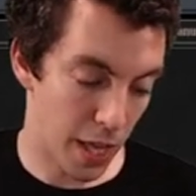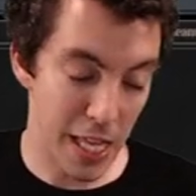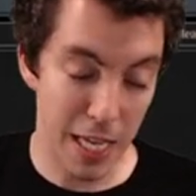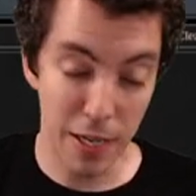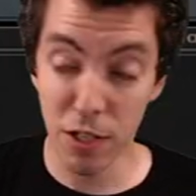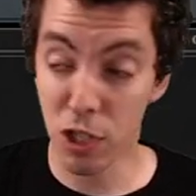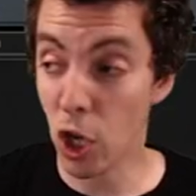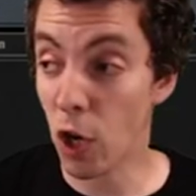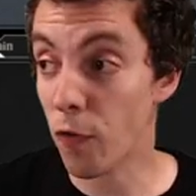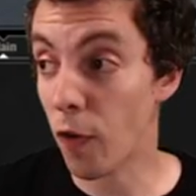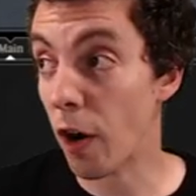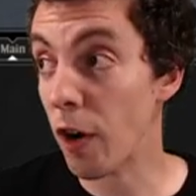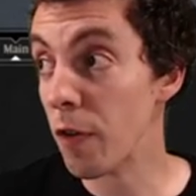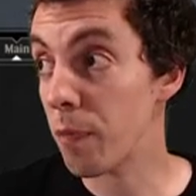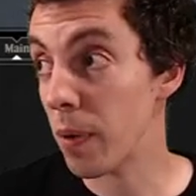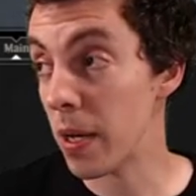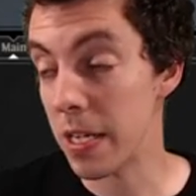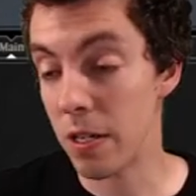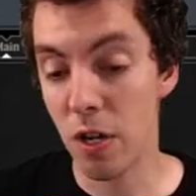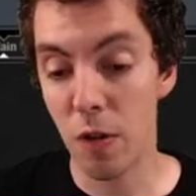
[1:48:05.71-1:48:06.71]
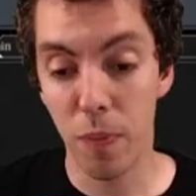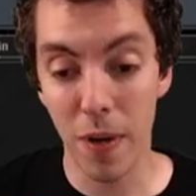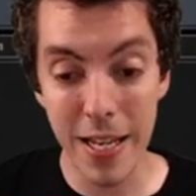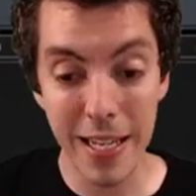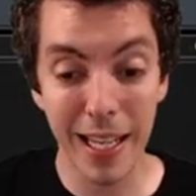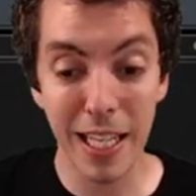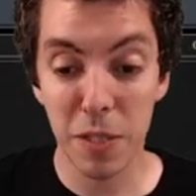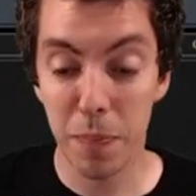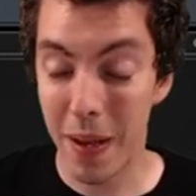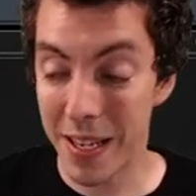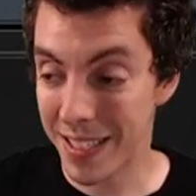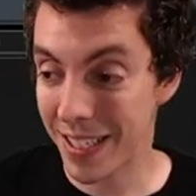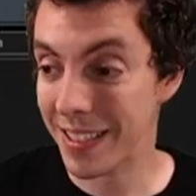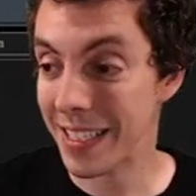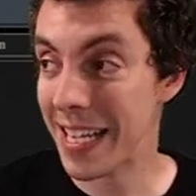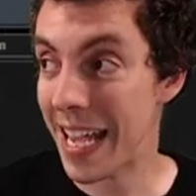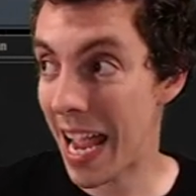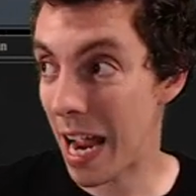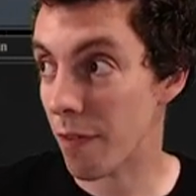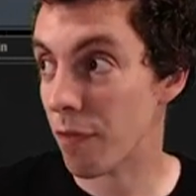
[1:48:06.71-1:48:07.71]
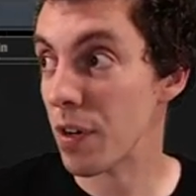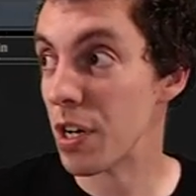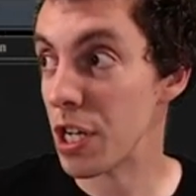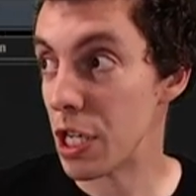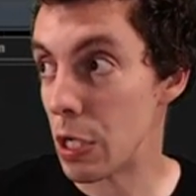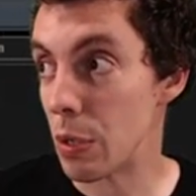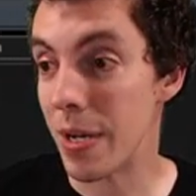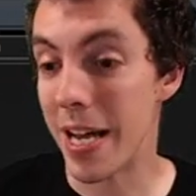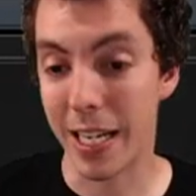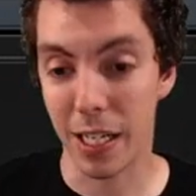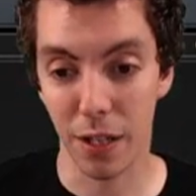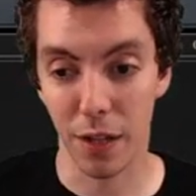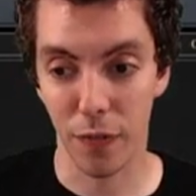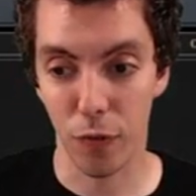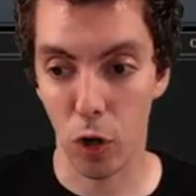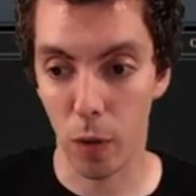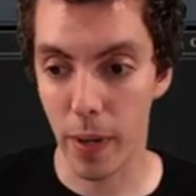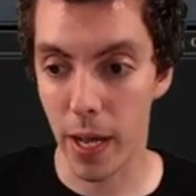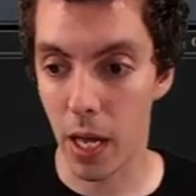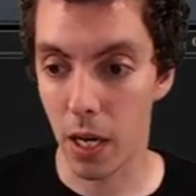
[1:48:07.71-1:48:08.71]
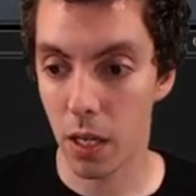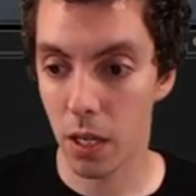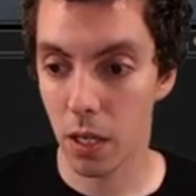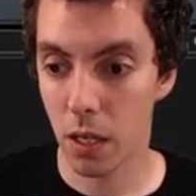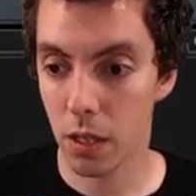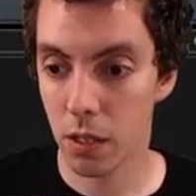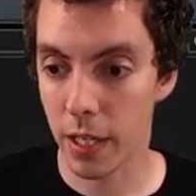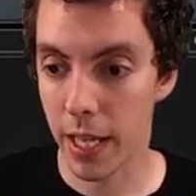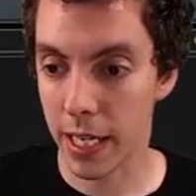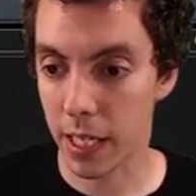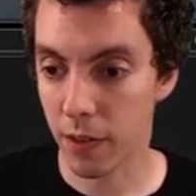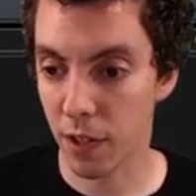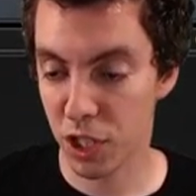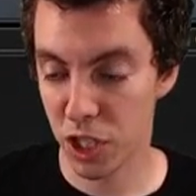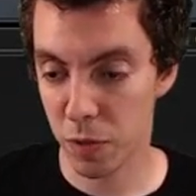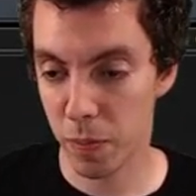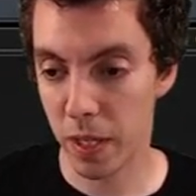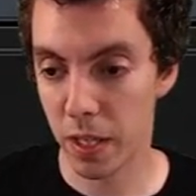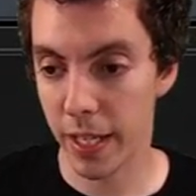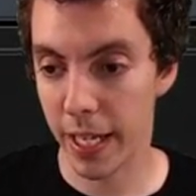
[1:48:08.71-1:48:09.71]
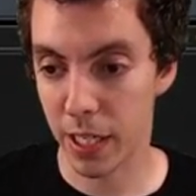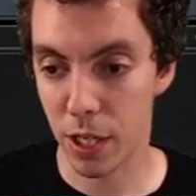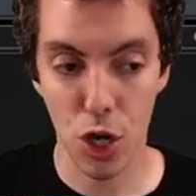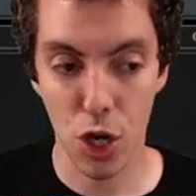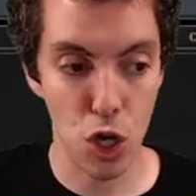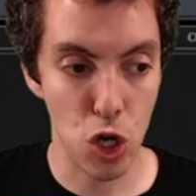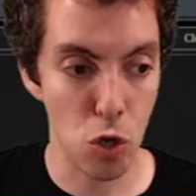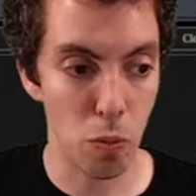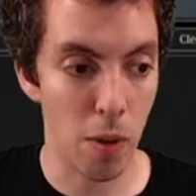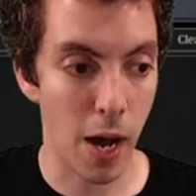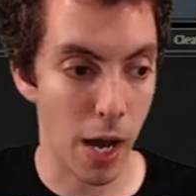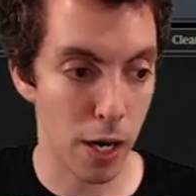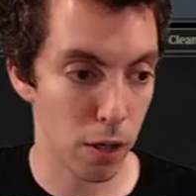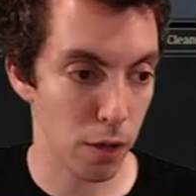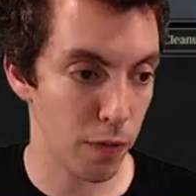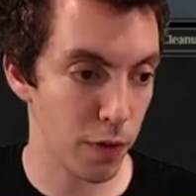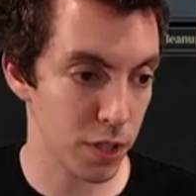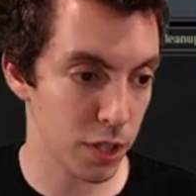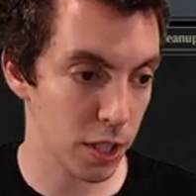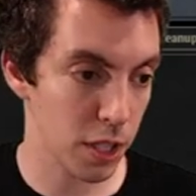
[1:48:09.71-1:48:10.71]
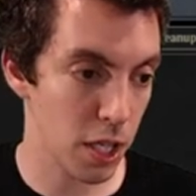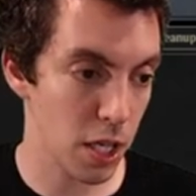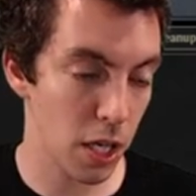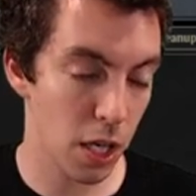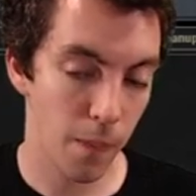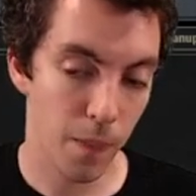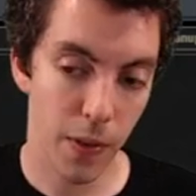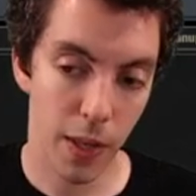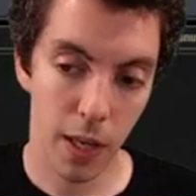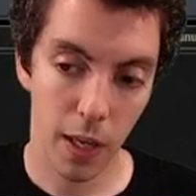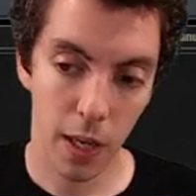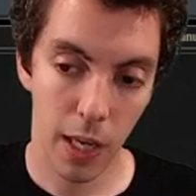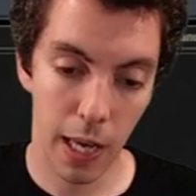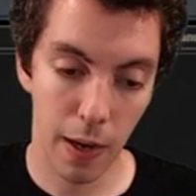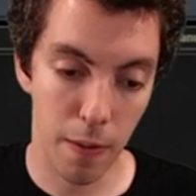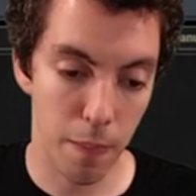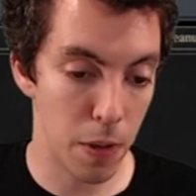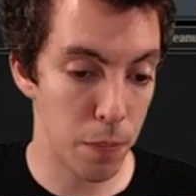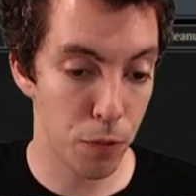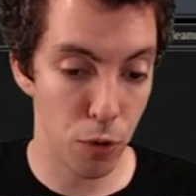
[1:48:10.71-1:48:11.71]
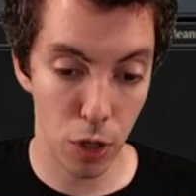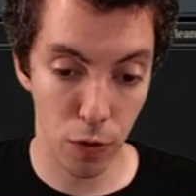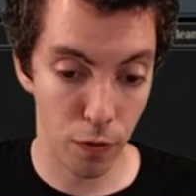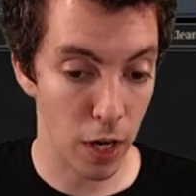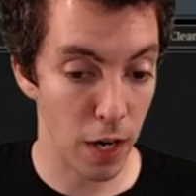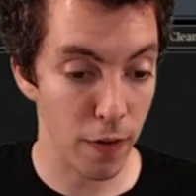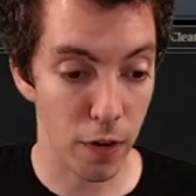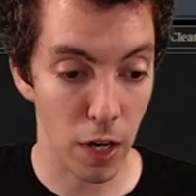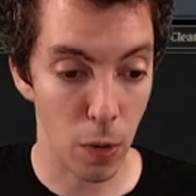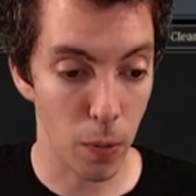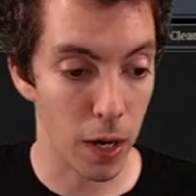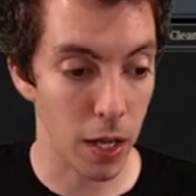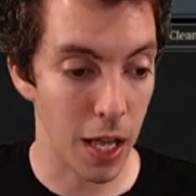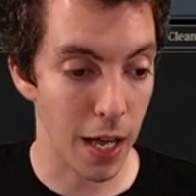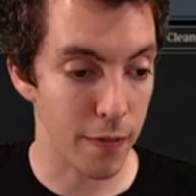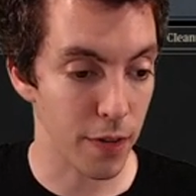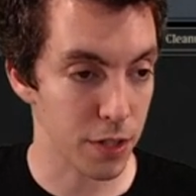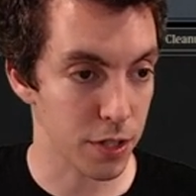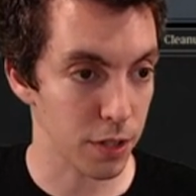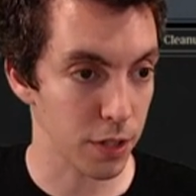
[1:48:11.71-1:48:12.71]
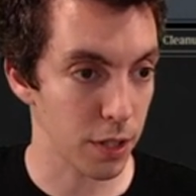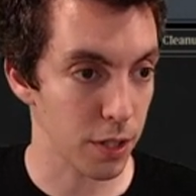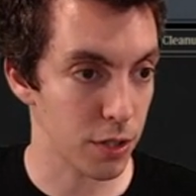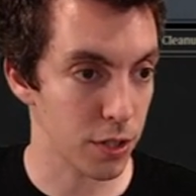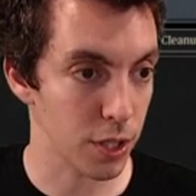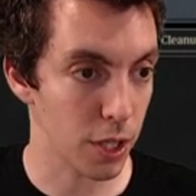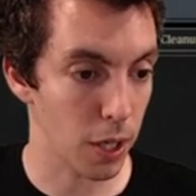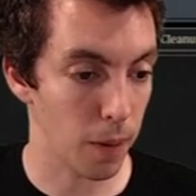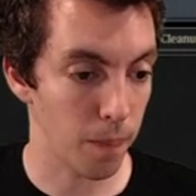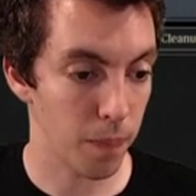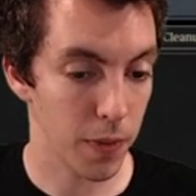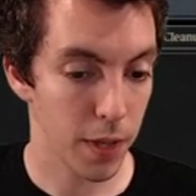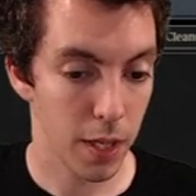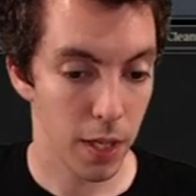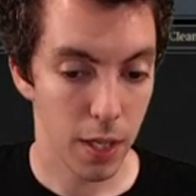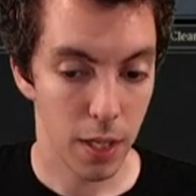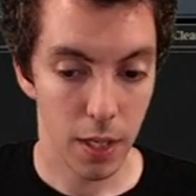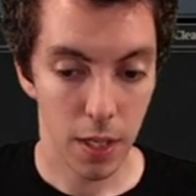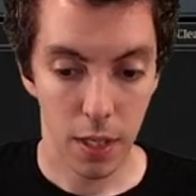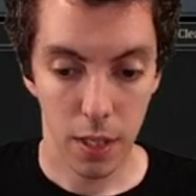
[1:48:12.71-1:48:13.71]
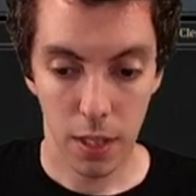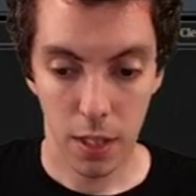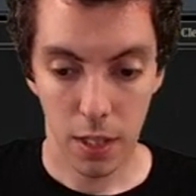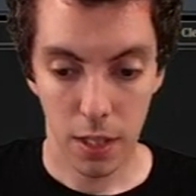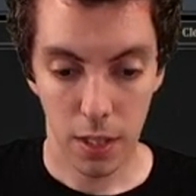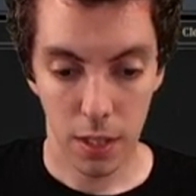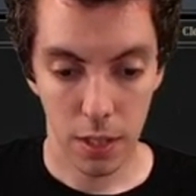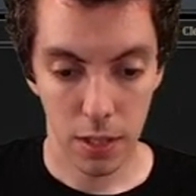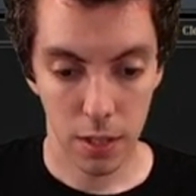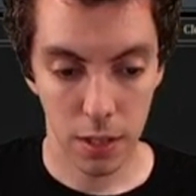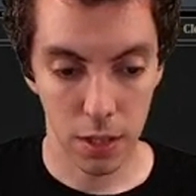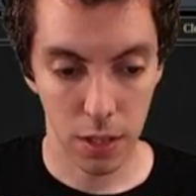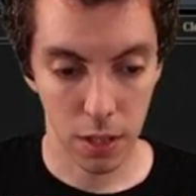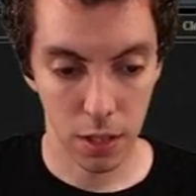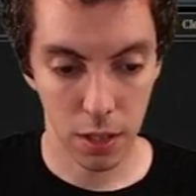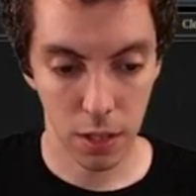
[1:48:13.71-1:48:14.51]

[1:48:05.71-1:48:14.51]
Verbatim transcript: I think so far we played we played against basically every new deck in the format. Like this has been like new modern in this league, and we've been doing very very well, obviously. So, Ugh.